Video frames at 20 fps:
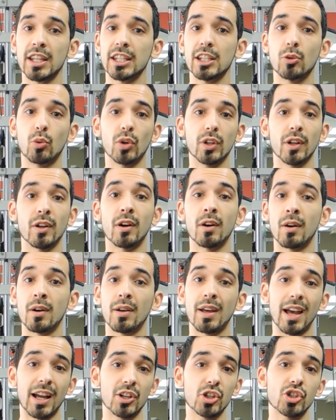You want
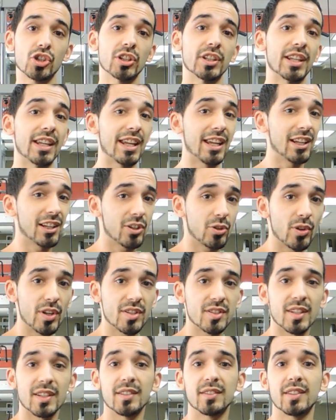to actually
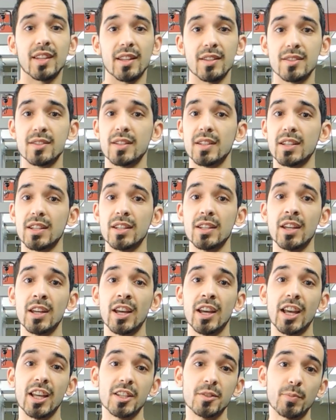increase the intensity,
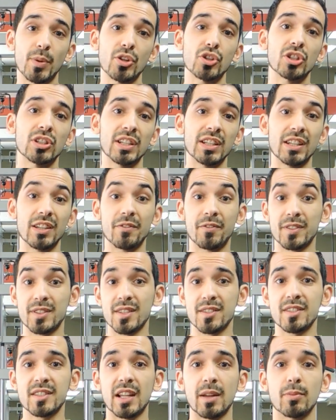especially if
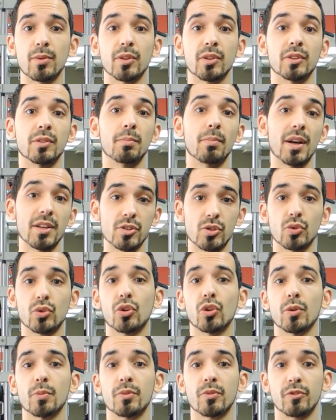it's a stubborn muscle
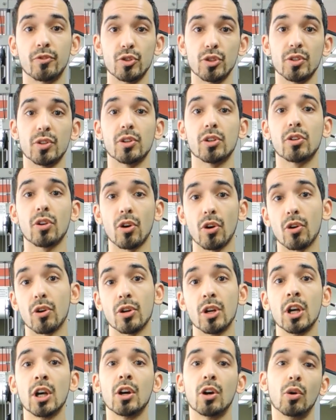group for you to grow,